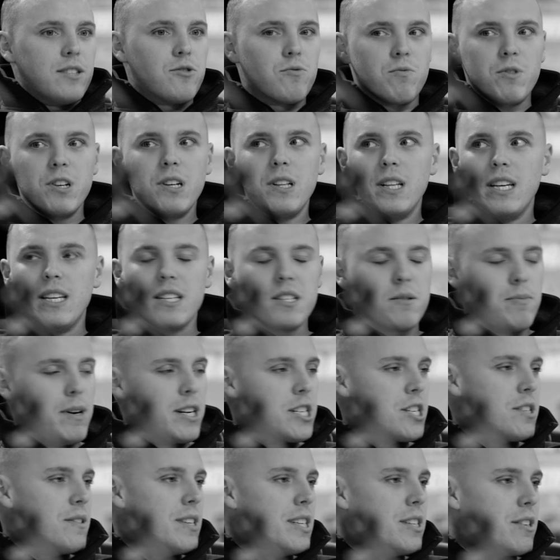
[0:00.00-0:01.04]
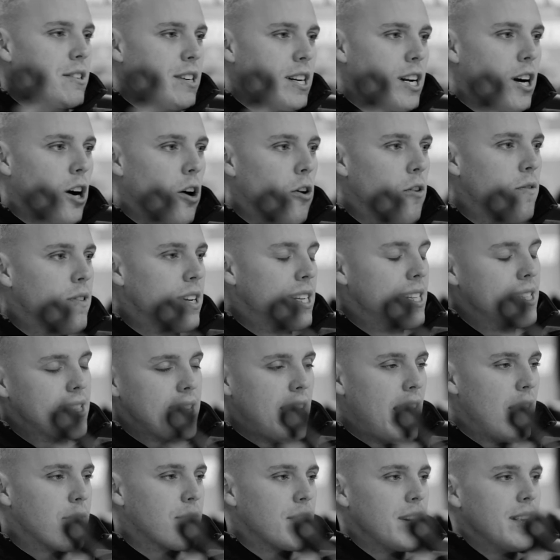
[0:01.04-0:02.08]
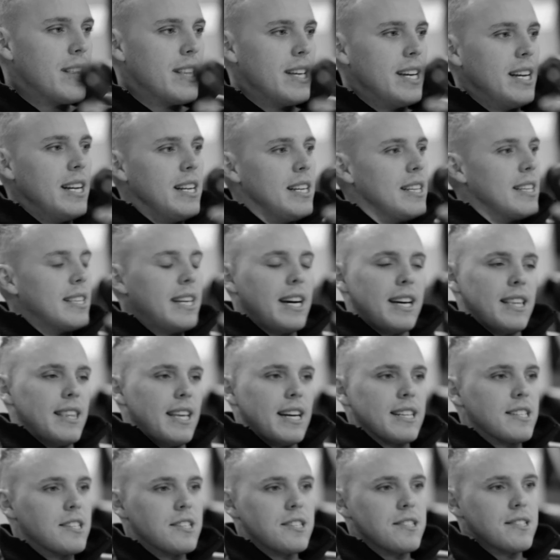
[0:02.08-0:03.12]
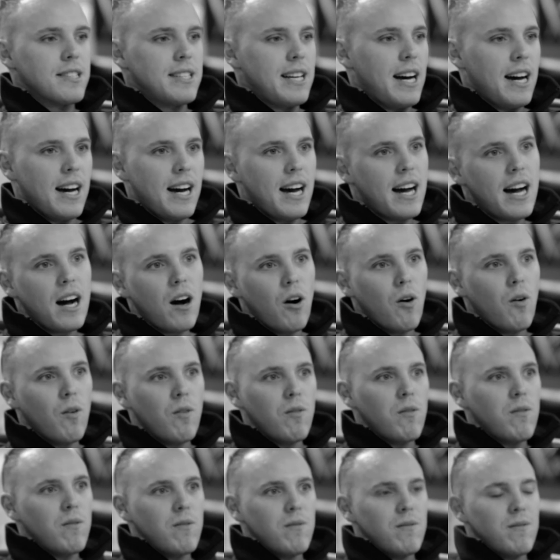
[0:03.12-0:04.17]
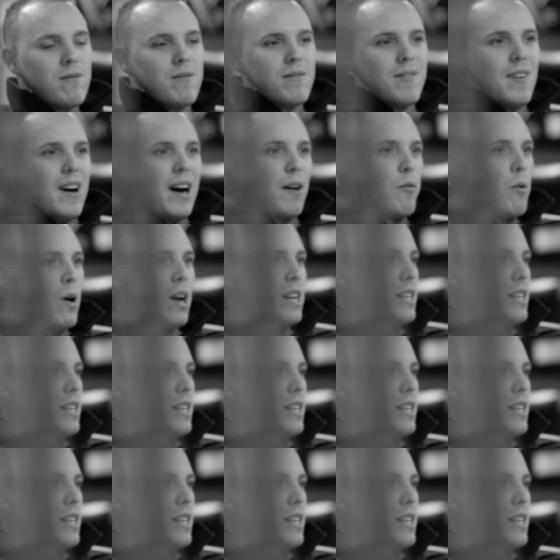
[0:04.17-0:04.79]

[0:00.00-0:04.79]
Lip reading: really, especially during COVID, it's everything. That's just not how I want to